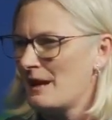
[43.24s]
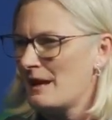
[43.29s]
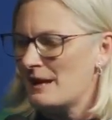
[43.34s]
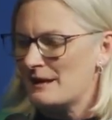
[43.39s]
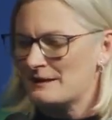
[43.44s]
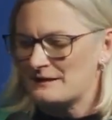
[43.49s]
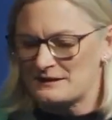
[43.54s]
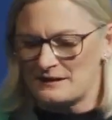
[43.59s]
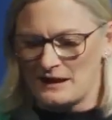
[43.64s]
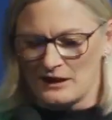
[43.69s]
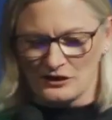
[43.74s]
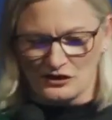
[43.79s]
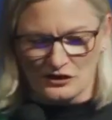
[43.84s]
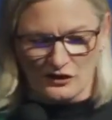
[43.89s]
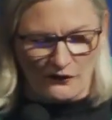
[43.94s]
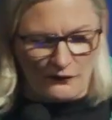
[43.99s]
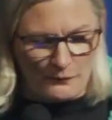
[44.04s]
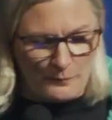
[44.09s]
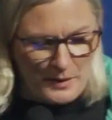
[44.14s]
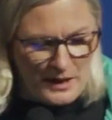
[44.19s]
A sense
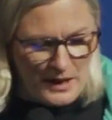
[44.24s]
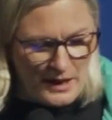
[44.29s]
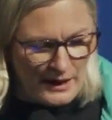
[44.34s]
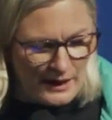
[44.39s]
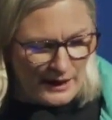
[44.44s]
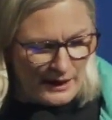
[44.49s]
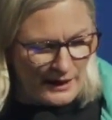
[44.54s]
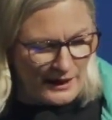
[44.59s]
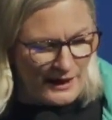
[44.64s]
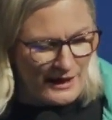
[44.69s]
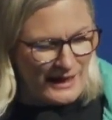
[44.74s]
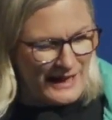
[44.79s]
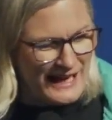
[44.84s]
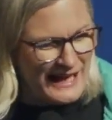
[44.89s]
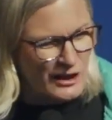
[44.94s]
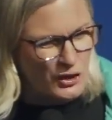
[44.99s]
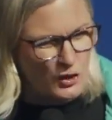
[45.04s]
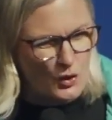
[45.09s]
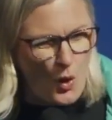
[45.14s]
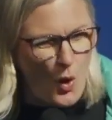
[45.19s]
of being
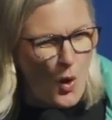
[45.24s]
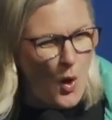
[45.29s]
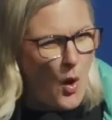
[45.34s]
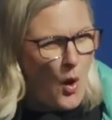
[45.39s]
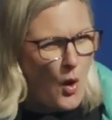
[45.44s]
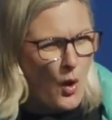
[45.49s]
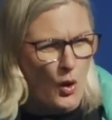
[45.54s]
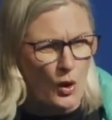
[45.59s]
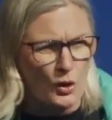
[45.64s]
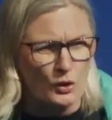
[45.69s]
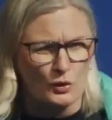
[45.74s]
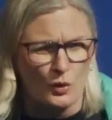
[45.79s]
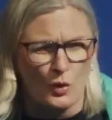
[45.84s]
ignored